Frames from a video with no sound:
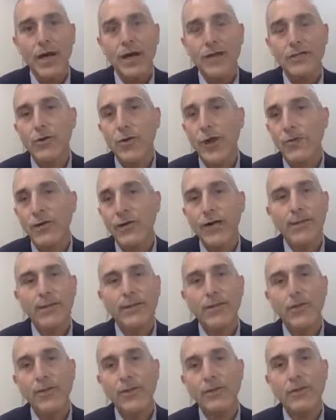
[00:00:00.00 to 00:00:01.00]
So I
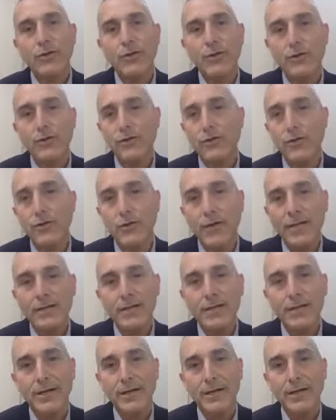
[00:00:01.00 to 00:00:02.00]
recommend that people use a
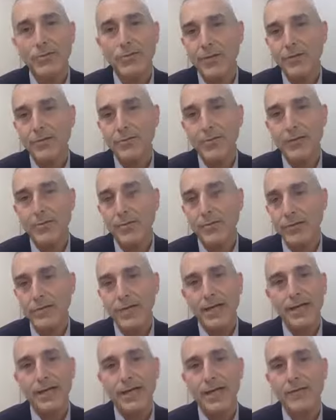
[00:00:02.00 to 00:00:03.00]
resting wrist splint, which
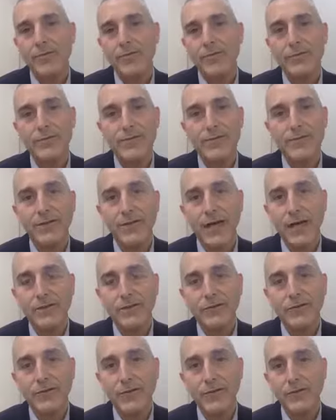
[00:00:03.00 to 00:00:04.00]
they can get from
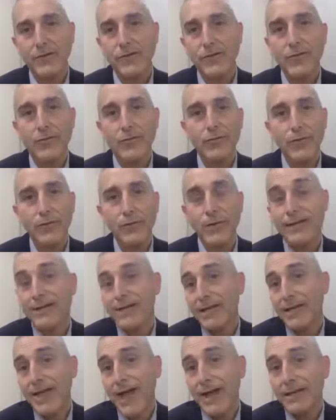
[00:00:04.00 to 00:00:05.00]
CVS, for 2 to 3 weeks
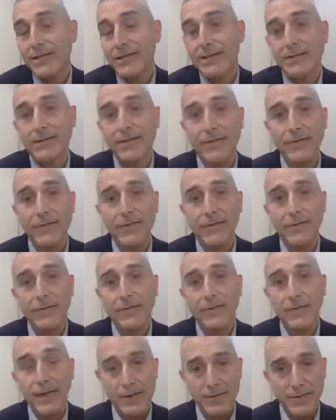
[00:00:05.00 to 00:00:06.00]
at night to see if it
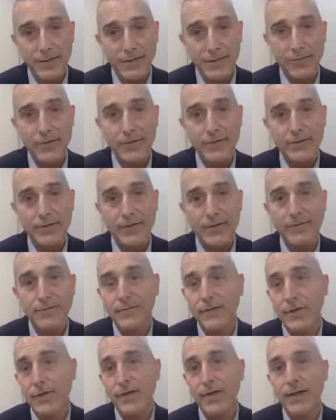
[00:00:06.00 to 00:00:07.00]
makes a difference. And if
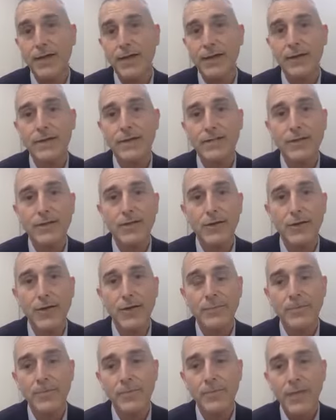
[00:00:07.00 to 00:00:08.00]
so, they can continue it.
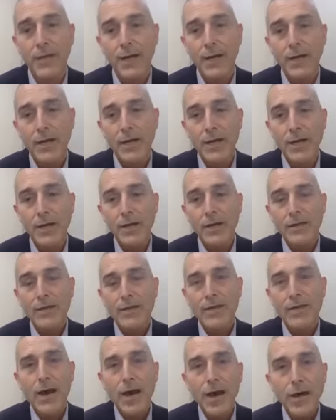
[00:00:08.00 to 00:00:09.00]

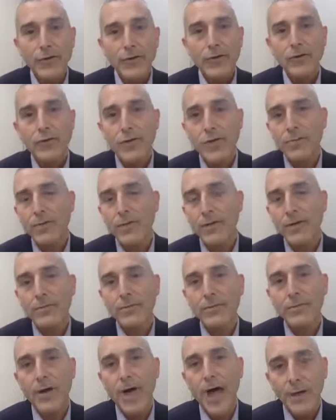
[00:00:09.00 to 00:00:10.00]
The other treatment
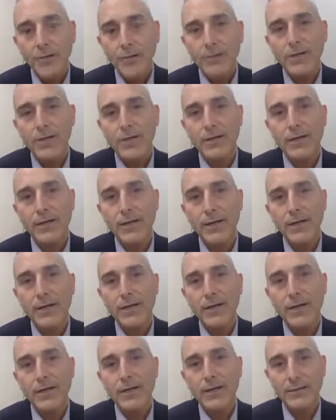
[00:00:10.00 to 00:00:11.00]
option that
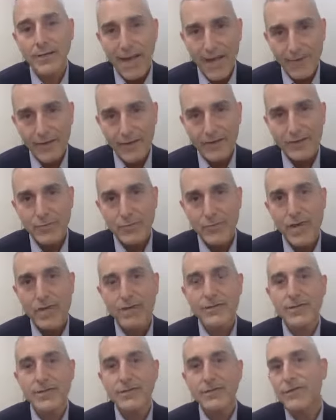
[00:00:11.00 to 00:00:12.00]
is
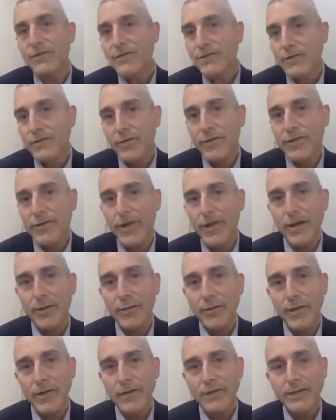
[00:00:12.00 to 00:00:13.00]
evidence-based is physical
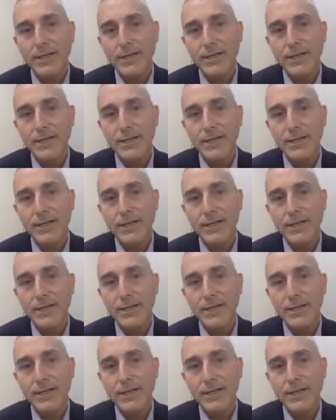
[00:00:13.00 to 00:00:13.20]
therapy.